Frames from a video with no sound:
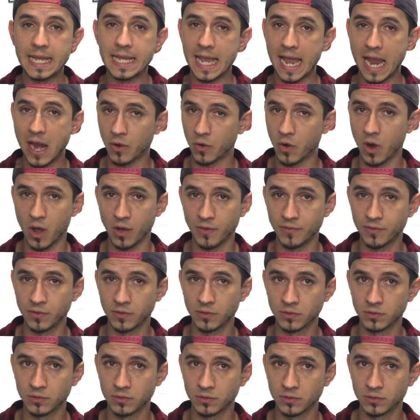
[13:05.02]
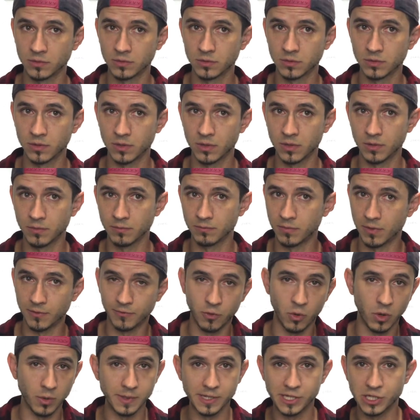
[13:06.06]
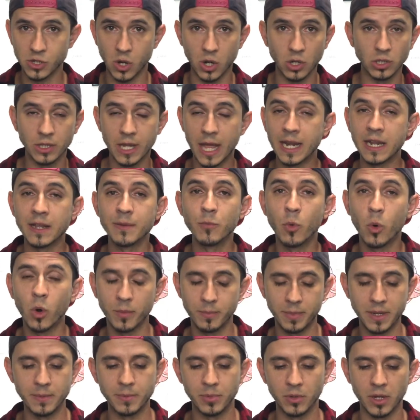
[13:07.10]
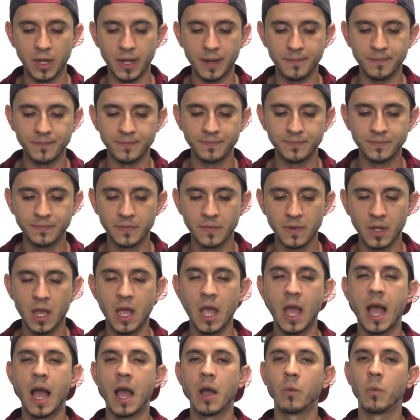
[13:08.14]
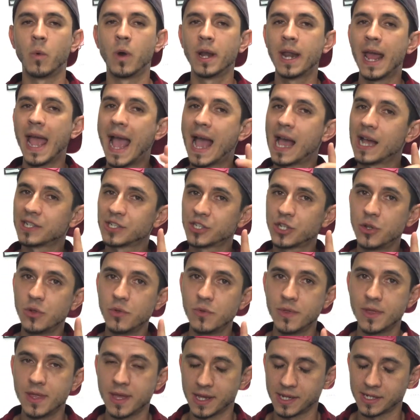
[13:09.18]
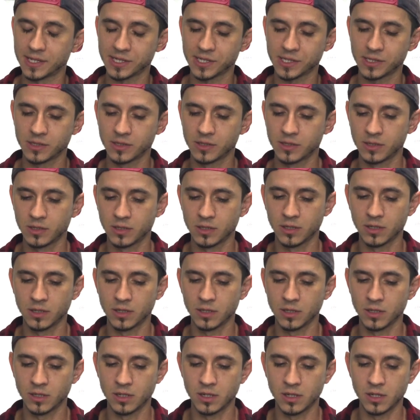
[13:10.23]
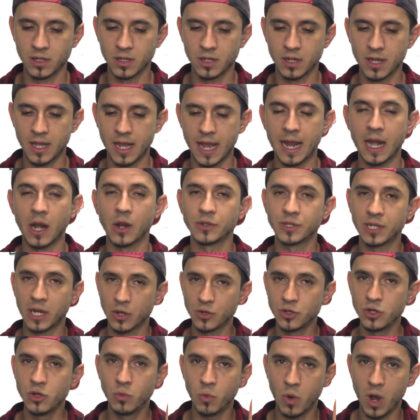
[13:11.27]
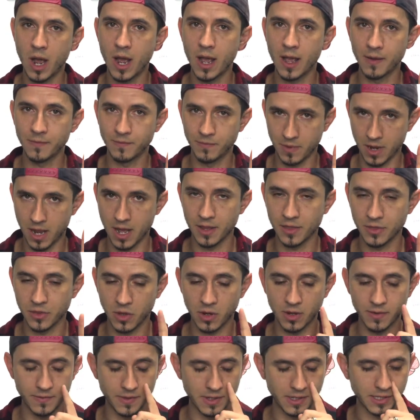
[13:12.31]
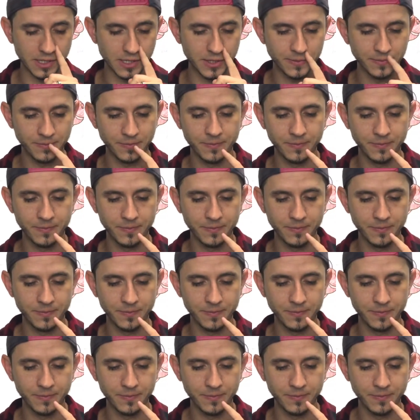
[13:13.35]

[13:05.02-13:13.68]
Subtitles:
care of before we start letting more people in, I want to ask you this, and I'll tell you why I thought of this.